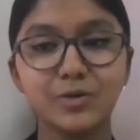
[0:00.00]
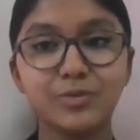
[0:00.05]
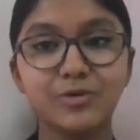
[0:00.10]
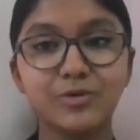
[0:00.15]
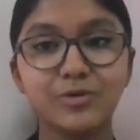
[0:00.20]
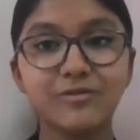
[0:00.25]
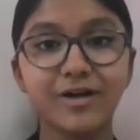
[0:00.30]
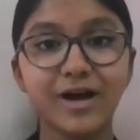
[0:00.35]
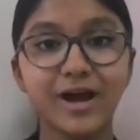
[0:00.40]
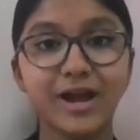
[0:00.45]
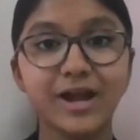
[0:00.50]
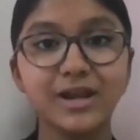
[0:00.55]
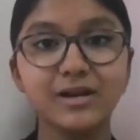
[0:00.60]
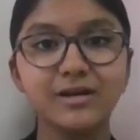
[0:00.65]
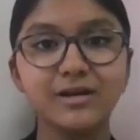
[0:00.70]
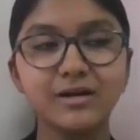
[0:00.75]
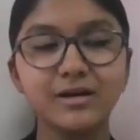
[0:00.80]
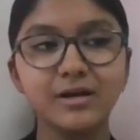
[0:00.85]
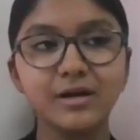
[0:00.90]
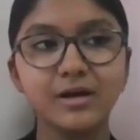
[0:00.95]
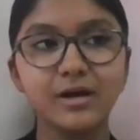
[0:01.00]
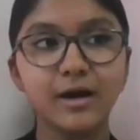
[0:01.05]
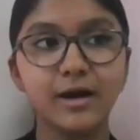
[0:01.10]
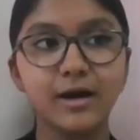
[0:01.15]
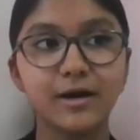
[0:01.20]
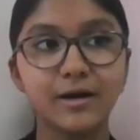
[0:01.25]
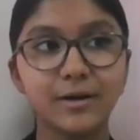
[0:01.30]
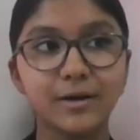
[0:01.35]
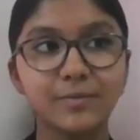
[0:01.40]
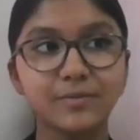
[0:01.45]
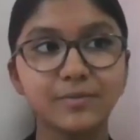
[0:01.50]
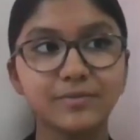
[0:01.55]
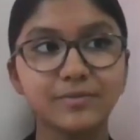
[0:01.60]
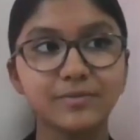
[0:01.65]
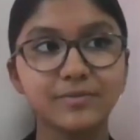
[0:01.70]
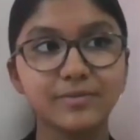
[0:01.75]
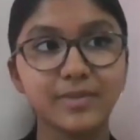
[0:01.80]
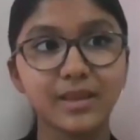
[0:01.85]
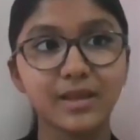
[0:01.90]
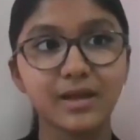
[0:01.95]
provide,
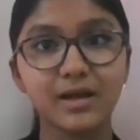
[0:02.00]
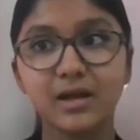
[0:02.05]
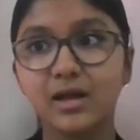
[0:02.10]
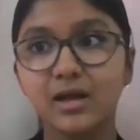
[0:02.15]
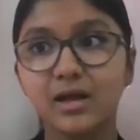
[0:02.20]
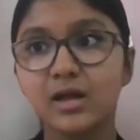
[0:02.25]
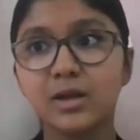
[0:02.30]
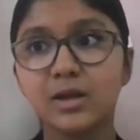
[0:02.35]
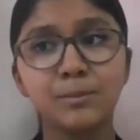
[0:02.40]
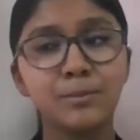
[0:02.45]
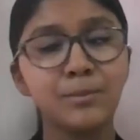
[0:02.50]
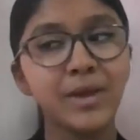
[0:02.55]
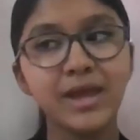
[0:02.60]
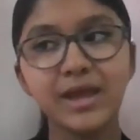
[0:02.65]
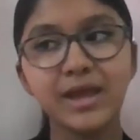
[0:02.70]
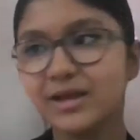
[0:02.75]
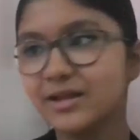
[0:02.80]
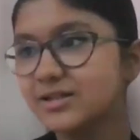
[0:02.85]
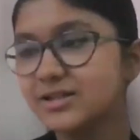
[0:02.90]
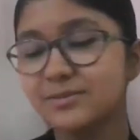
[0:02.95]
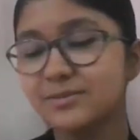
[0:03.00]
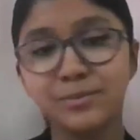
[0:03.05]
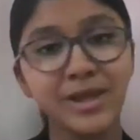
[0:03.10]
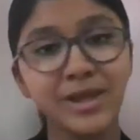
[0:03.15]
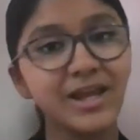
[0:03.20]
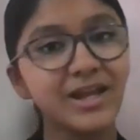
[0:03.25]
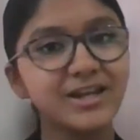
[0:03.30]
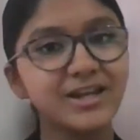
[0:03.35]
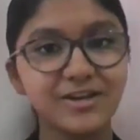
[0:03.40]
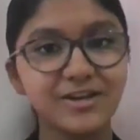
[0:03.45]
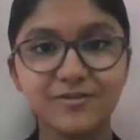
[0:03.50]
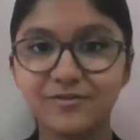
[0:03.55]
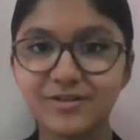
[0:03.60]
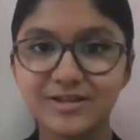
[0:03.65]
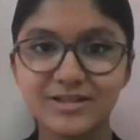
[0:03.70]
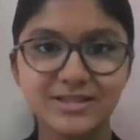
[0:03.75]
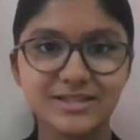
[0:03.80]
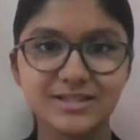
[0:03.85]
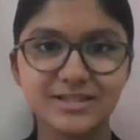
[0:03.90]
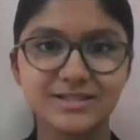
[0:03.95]
um, make, make
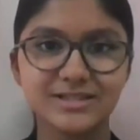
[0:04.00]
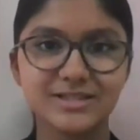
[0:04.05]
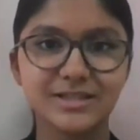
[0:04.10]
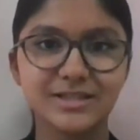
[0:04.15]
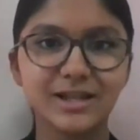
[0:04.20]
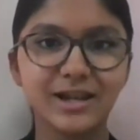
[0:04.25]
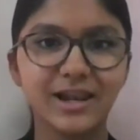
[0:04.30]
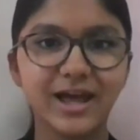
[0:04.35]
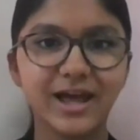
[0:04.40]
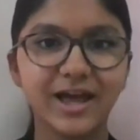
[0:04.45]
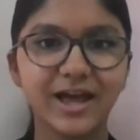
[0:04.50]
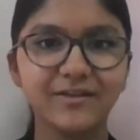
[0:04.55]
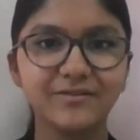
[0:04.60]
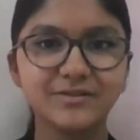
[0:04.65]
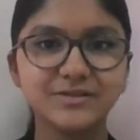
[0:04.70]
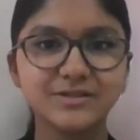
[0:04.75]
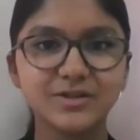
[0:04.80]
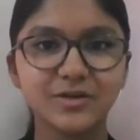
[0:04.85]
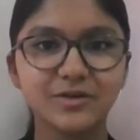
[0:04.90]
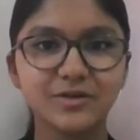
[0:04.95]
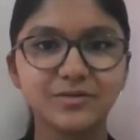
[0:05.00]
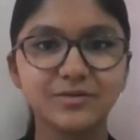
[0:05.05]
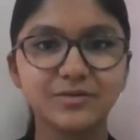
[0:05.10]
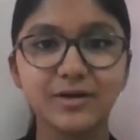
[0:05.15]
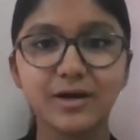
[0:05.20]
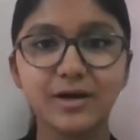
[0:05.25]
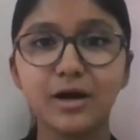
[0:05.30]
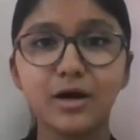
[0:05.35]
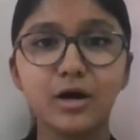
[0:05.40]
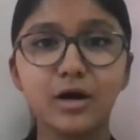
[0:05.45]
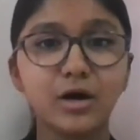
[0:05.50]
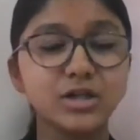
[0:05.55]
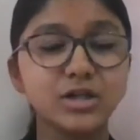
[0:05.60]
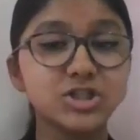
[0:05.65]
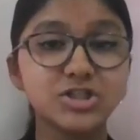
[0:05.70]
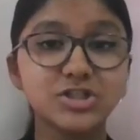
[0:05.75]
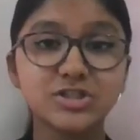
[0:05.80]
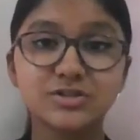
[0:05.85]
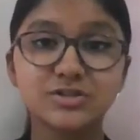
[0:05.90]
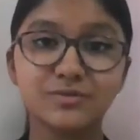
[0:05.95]
differences in the lives of
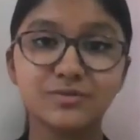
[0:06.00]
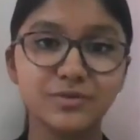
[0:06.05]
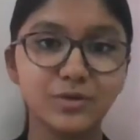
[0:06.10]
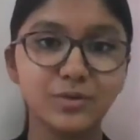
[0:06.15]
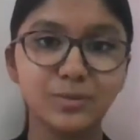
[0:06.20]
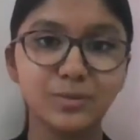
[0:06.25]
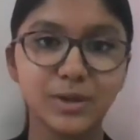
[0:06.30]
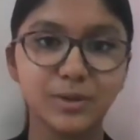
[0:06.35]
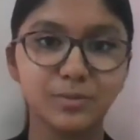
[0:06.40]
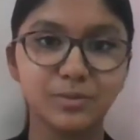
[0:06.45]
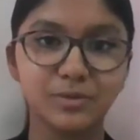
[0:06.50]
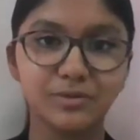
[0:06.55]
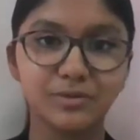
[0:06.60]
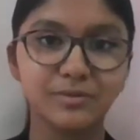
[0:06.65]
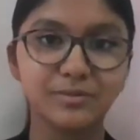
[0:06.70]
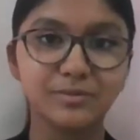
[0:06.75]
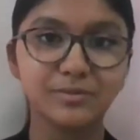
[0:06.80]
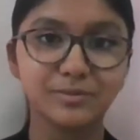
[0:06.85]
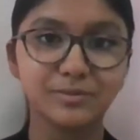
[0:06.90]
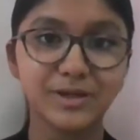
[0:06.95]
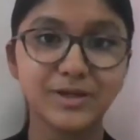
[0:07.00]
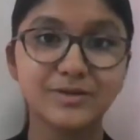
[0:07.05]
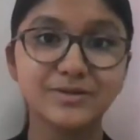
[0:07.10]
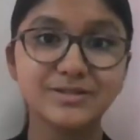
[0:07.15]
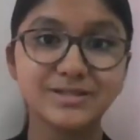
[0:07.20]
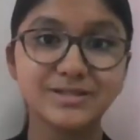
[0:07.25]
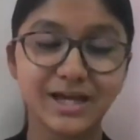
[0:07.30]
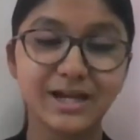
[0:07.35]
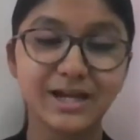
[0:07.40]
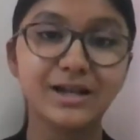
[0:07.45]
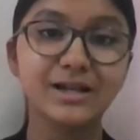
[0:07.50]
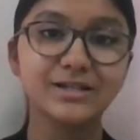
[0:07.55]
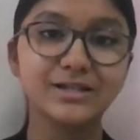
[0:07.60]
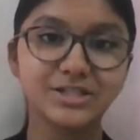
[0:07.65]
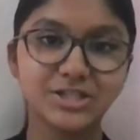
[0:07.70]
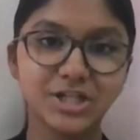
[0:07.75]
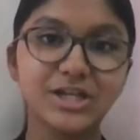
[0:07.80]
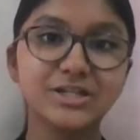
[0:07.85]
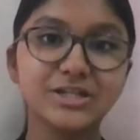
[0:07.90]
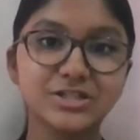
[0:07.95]
just a few people, because that will
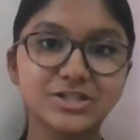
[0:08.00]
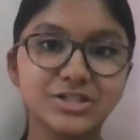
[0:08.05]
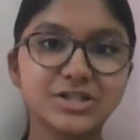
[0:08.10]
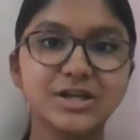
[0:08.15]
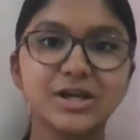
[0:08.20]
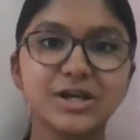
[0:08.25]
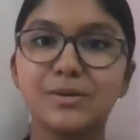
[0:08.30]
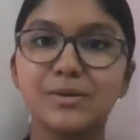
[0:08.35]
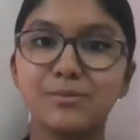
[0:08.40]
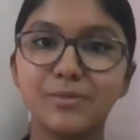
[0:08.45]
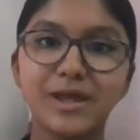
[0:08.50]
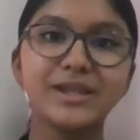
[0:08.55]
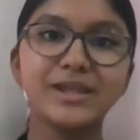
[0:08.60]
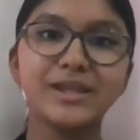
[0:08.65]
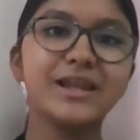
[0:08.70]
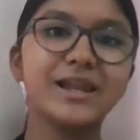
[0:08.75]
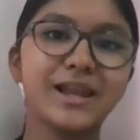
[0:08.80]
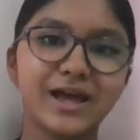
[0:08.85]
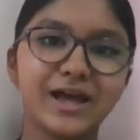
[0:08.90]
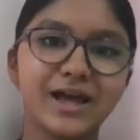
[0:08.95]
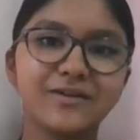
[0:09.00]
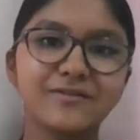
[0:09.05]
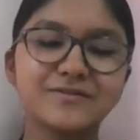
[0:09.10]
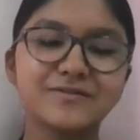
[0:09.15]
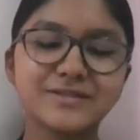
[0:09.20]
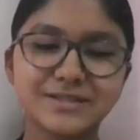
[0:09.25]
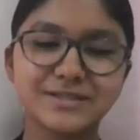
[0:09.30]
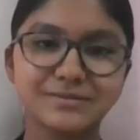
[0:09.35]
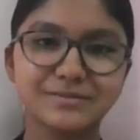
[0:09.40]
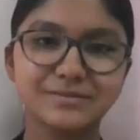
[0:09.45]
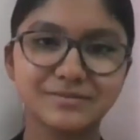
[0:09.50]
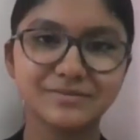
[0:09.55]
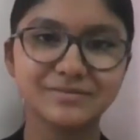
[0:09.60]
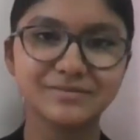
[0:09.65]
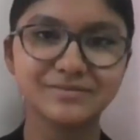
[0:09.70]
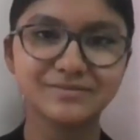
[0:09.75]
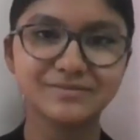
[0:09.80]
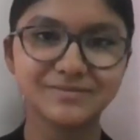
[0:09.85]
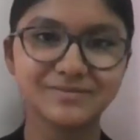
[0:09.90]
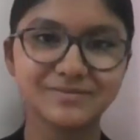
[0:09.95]
change many lives
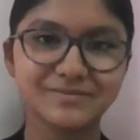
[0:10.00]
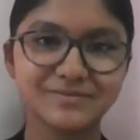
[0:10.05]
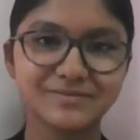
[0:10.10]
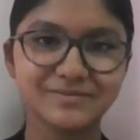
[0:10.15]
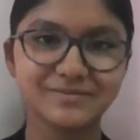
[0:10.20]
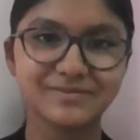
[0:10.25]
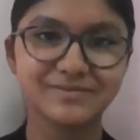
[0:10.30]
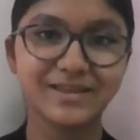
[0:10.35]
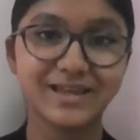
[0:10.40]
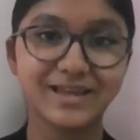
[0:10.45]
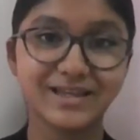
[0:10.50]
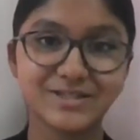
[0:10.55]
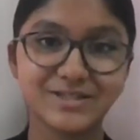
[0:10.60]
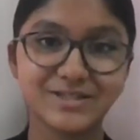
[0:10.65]
as a